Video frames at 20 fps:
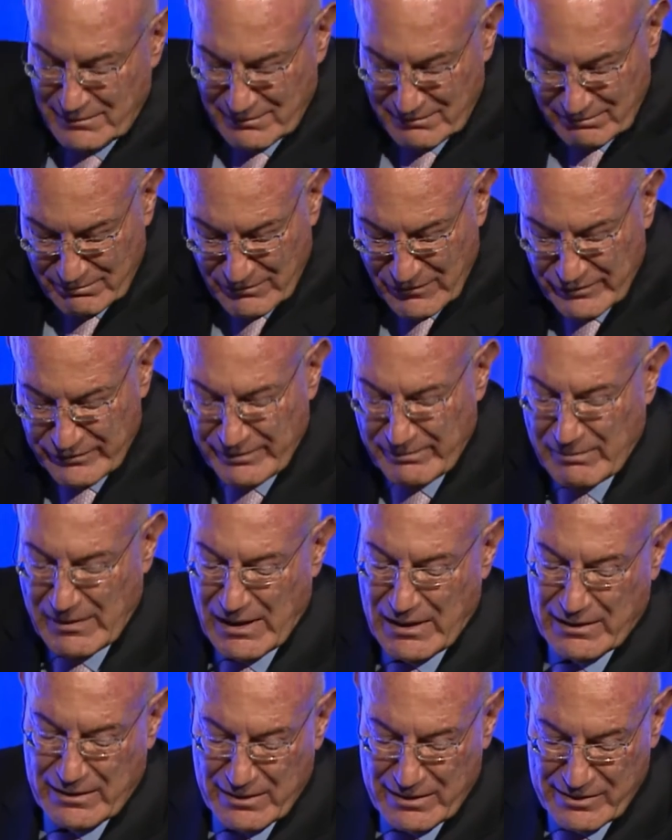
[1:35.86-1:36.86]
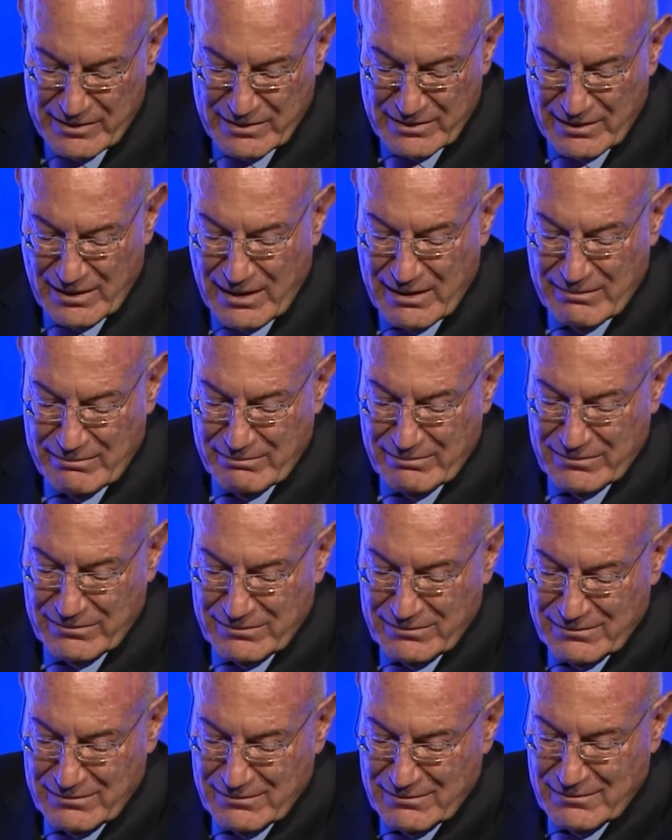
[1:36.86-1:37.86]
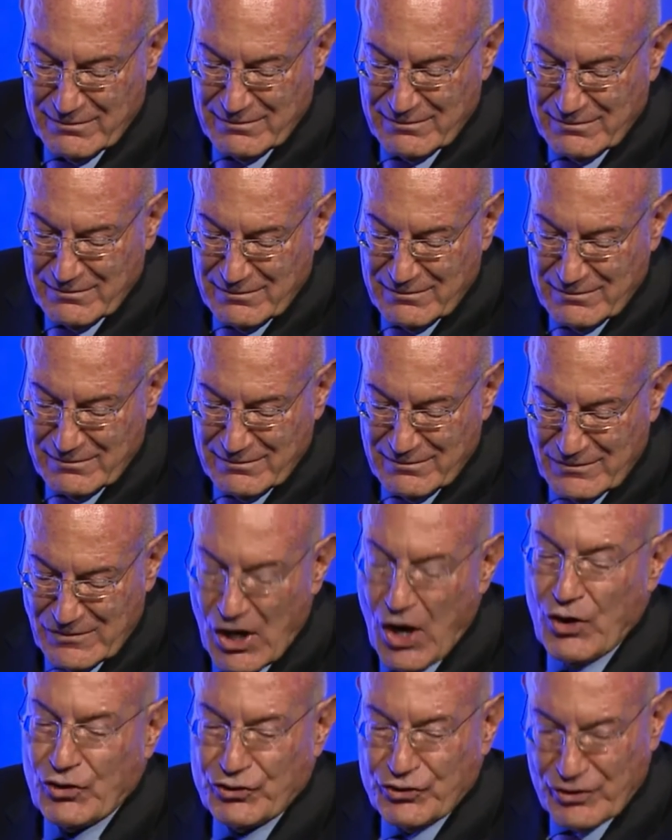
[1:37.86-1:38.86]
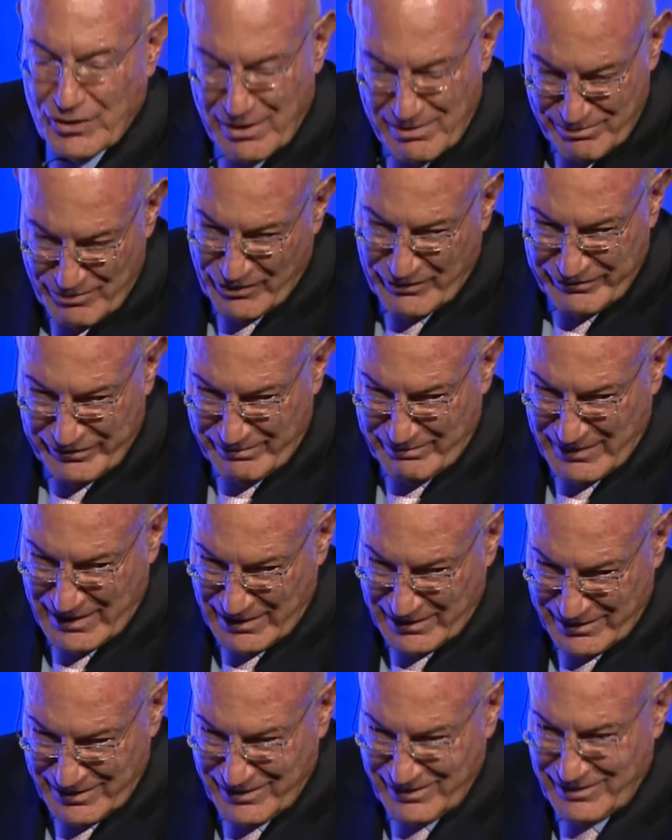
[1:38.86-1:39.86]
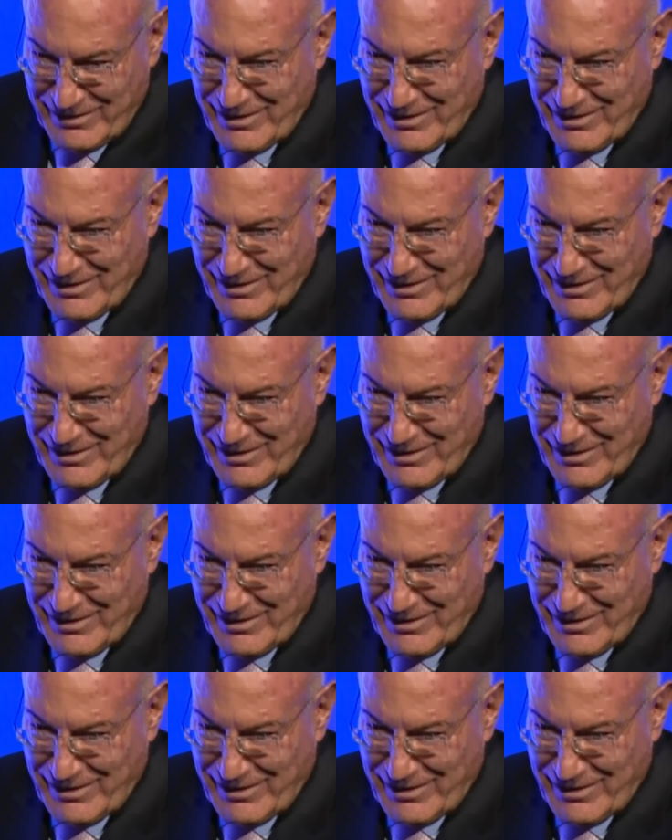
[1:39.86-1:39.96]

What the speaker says: movie makers. I'm not a movie maker.